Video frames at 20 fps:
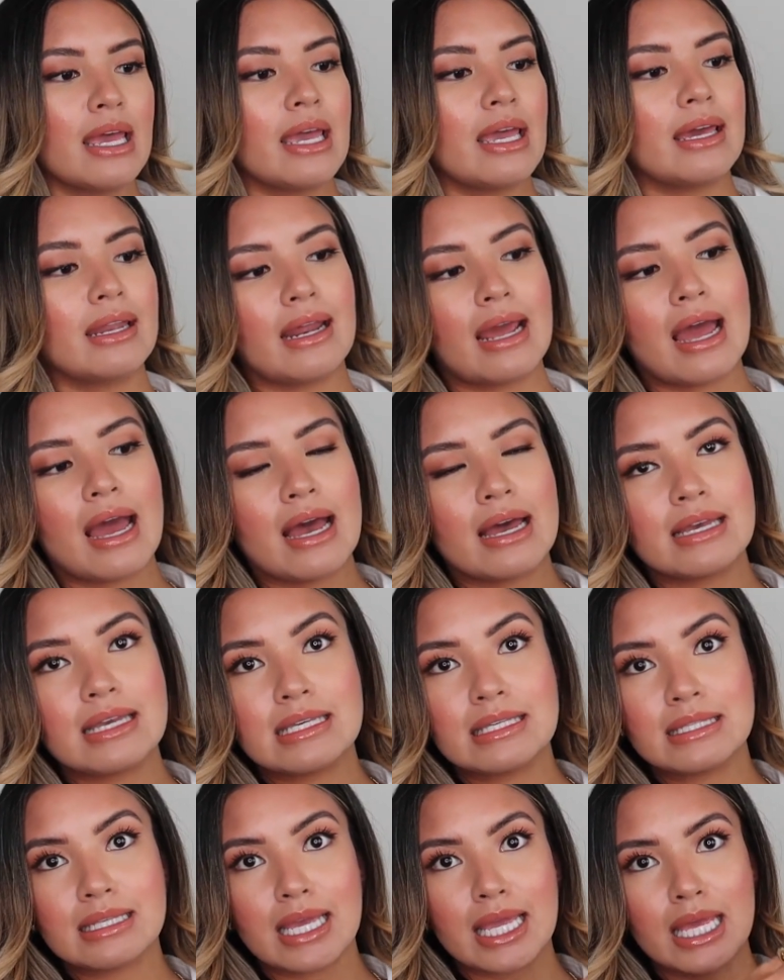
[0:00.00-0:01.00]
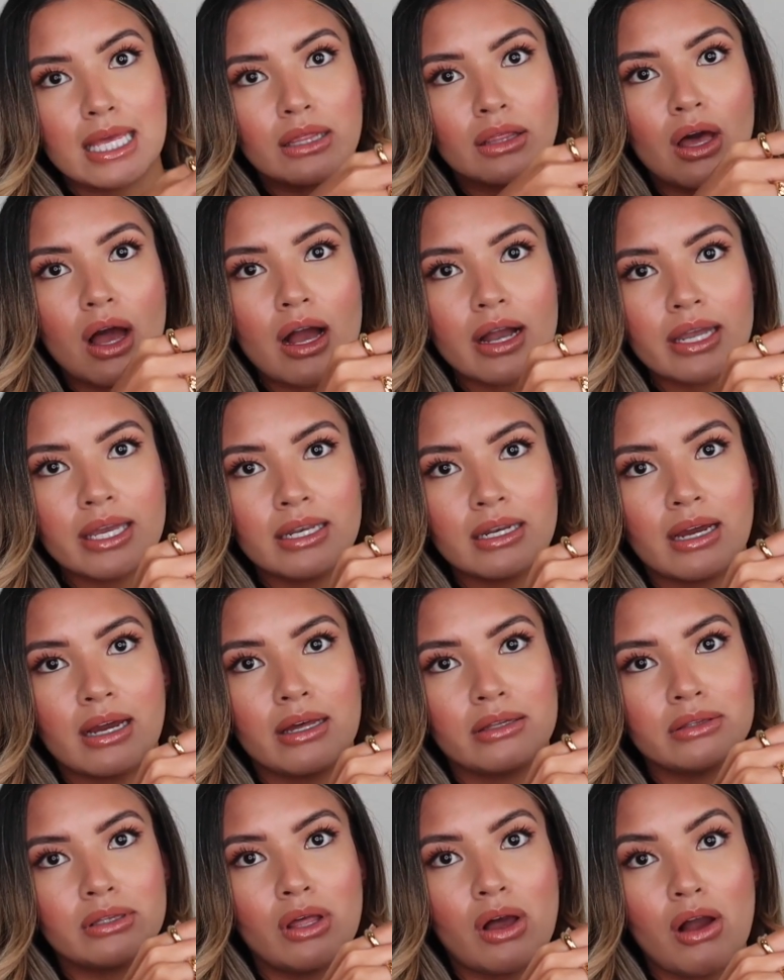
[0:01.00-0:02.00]
It has a lock and
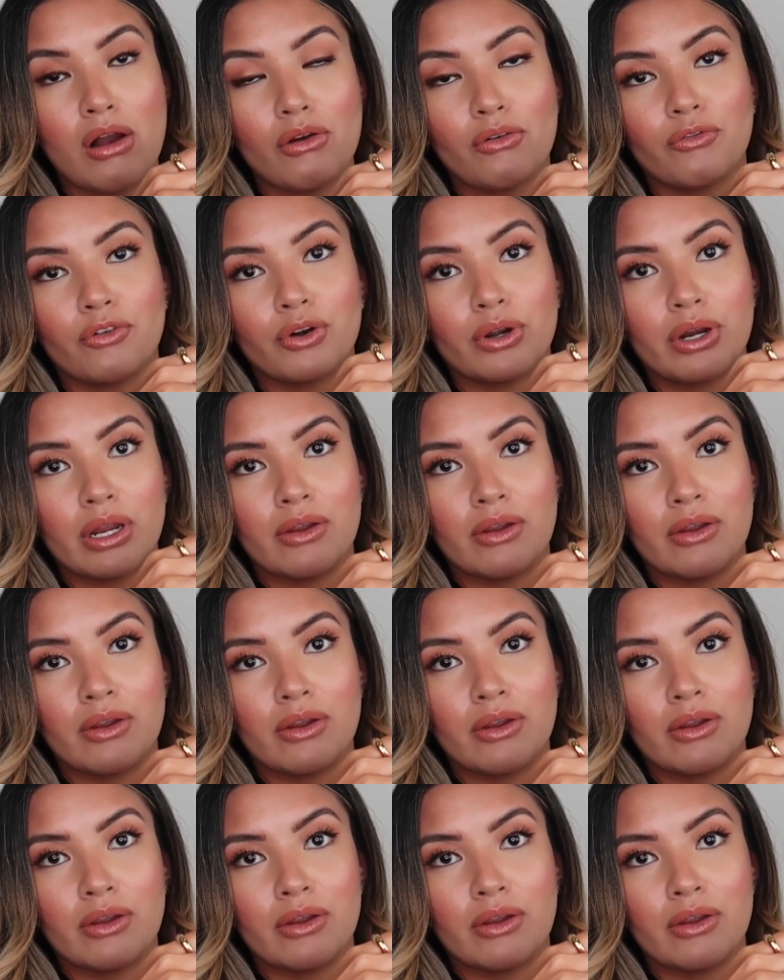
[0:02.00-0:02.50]
unlock for